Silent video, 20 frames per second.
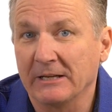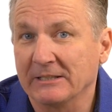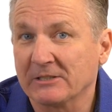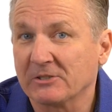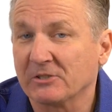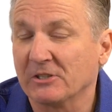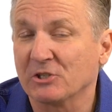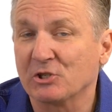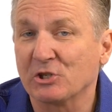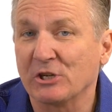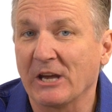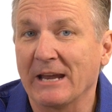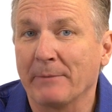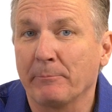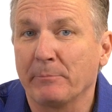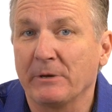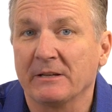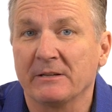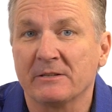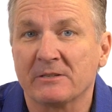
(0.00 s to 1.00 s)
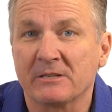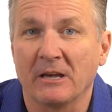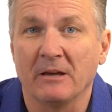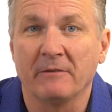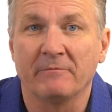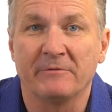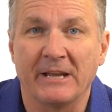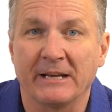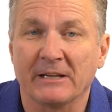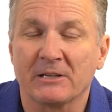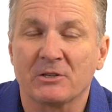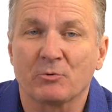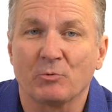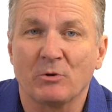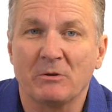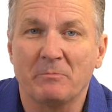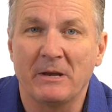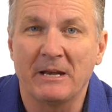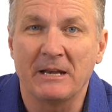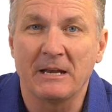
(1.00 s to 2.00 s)
It's the Champions of
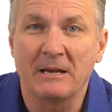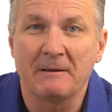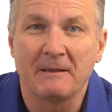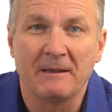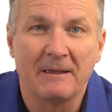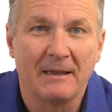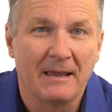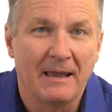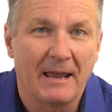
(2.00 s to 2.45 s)
Dentistry meeting,